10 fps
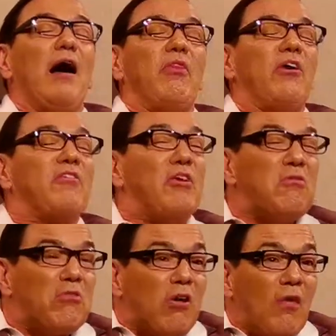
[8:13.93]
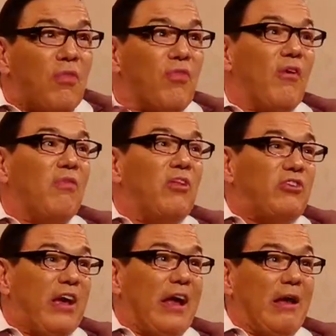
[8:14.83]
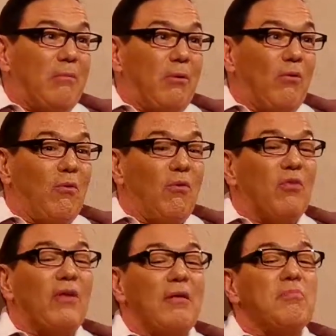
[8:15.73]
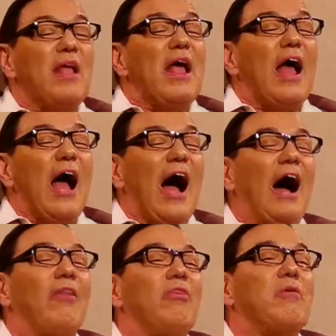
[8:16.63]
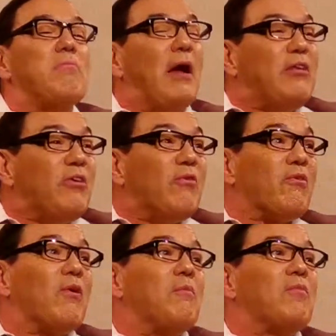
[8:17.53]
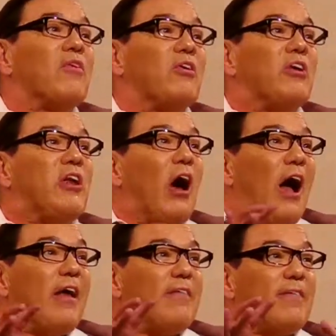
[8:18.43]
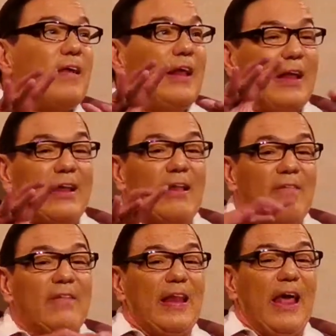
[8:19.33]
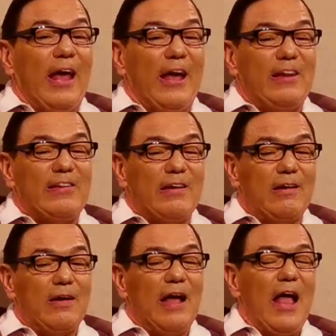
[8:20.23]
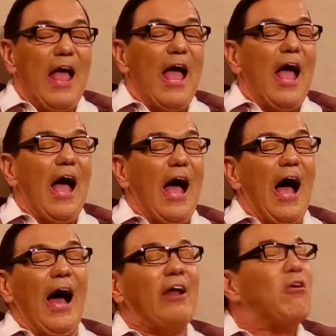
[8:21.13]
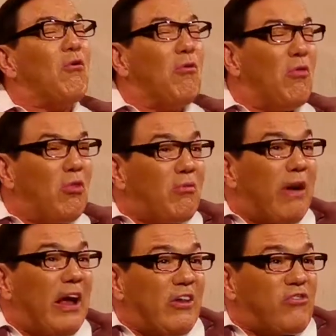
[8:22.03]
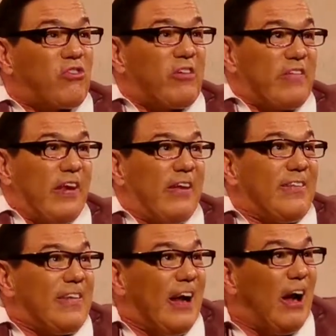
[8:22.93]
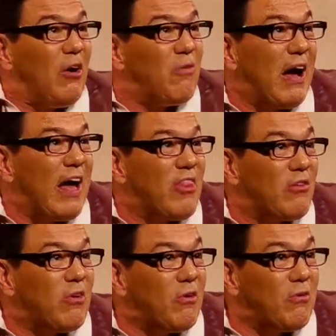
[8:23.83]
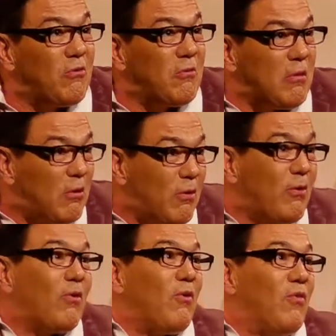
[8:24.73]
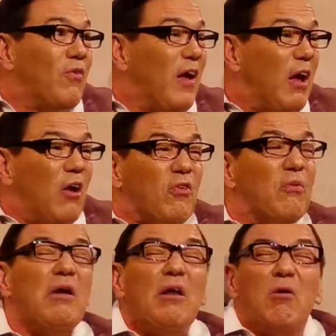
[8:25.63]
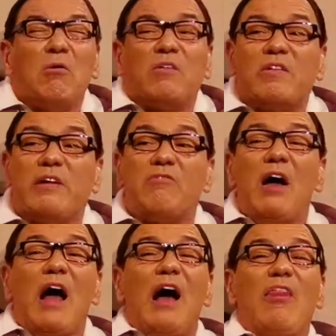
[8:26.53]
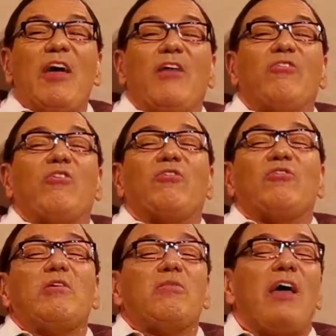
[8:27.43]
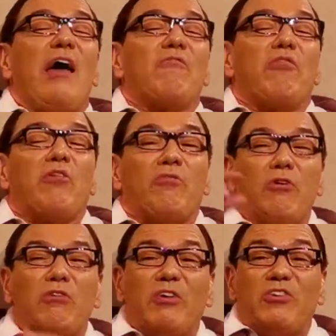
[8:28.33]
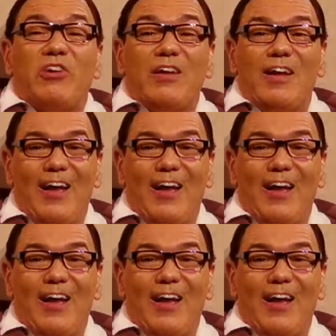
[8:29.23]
There's no cloths on the tables, and the menu comes on a nice little slate. And all the waitresses wear their own clothes, so it looks as if they're just there for the fun of it.